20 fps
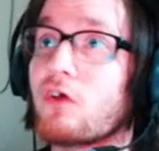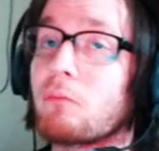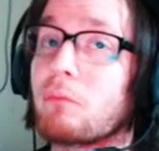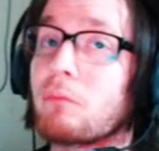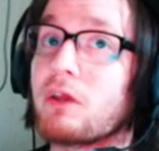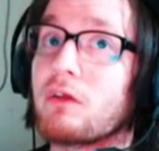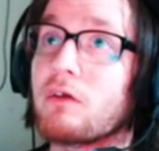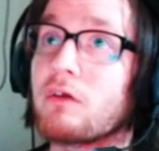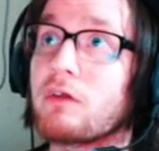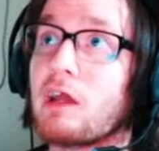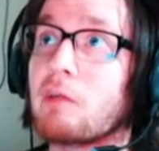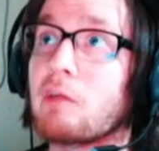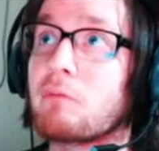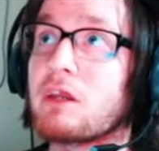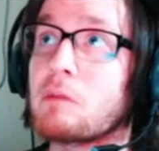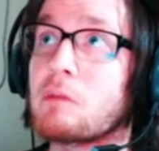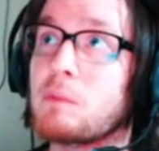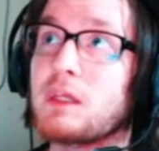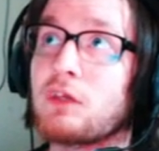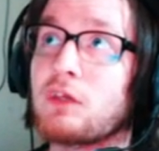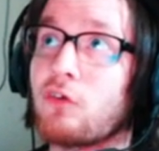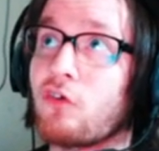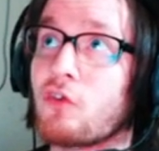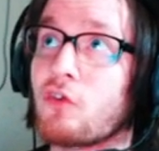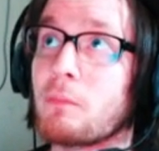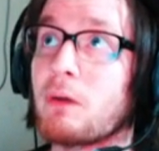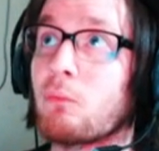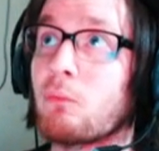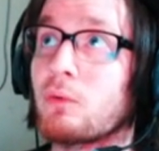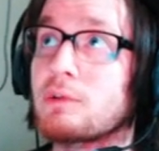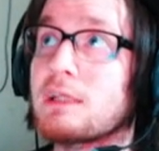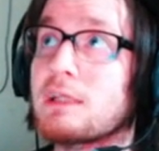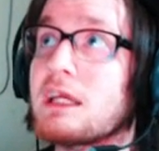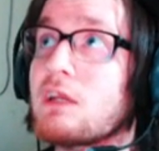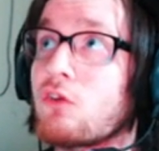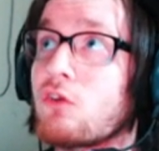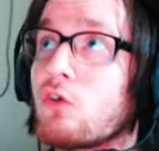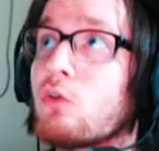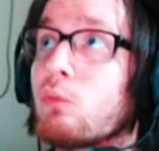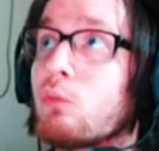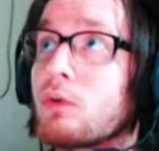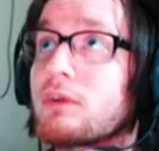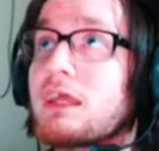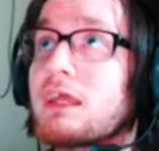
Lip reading: I'm going to be curious about what they do, what